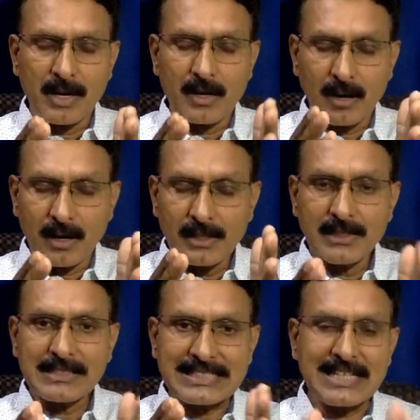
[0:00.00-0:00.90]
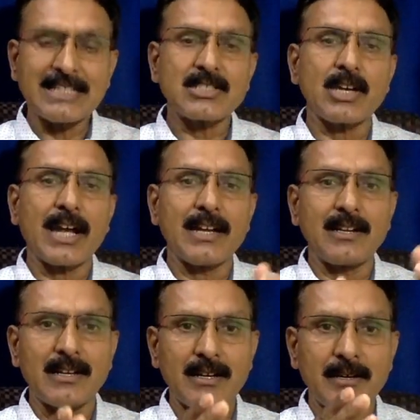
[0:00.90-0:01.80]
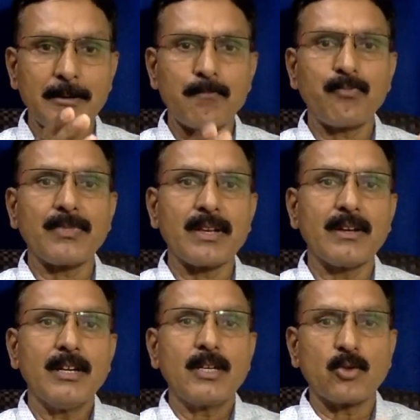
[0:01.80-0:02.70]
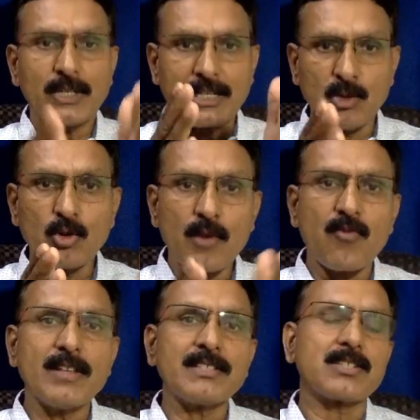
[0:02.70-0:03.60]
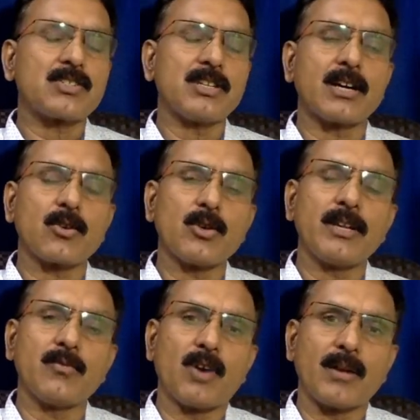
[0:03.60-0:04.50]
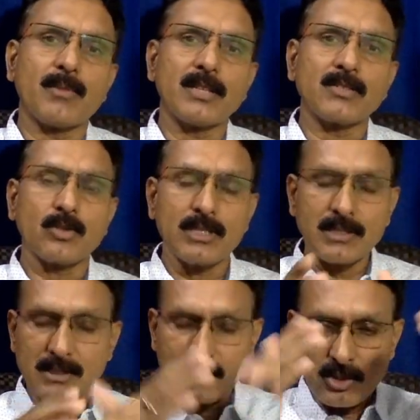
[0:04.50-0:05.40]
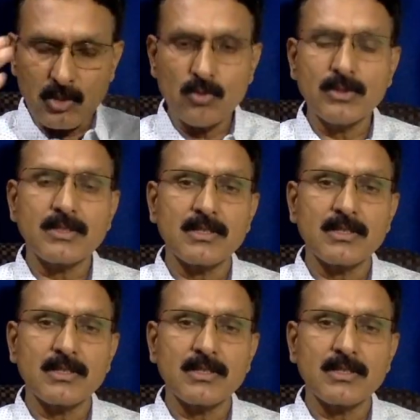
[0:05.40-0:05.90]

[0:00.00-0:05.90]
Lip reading: earned sales and to the tune of 160 crore in 1 month. So this is a huge